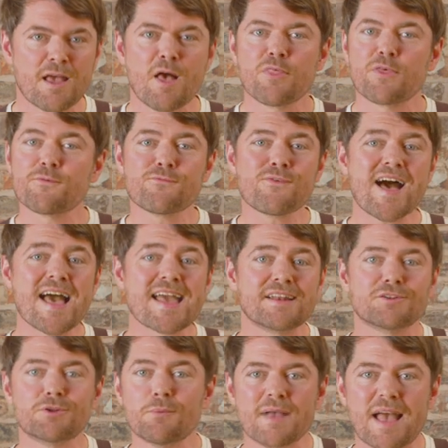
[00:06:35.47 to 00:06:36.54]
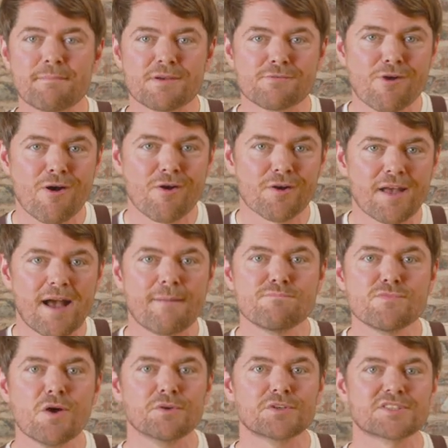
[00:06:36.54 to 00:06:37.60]
The fine, don't get me wrong. I'm
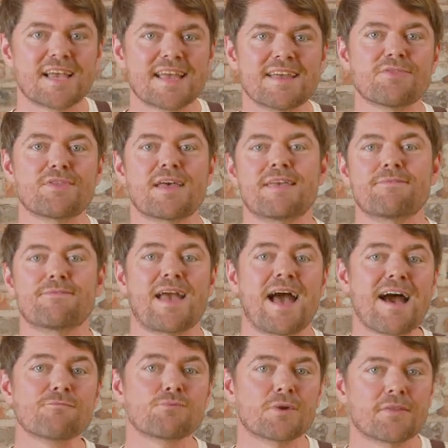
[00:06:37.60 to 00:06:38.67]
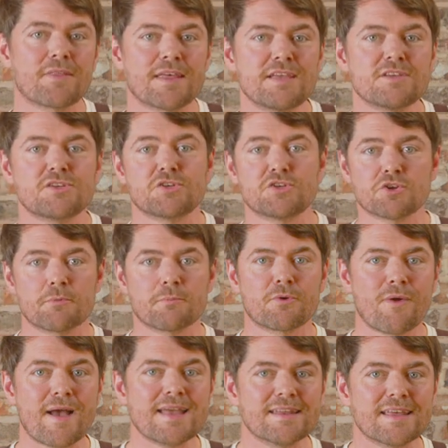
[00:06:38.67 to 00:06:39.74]
not saying that if you have one of these, you should
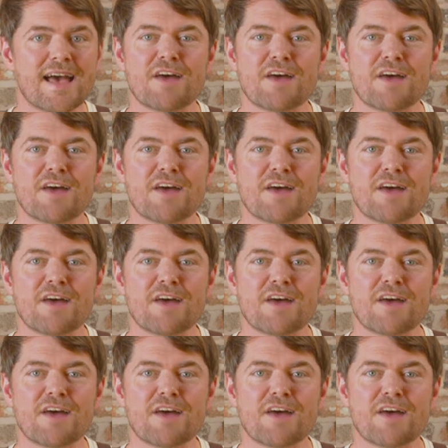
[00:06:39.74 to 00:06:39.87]
upgrade it.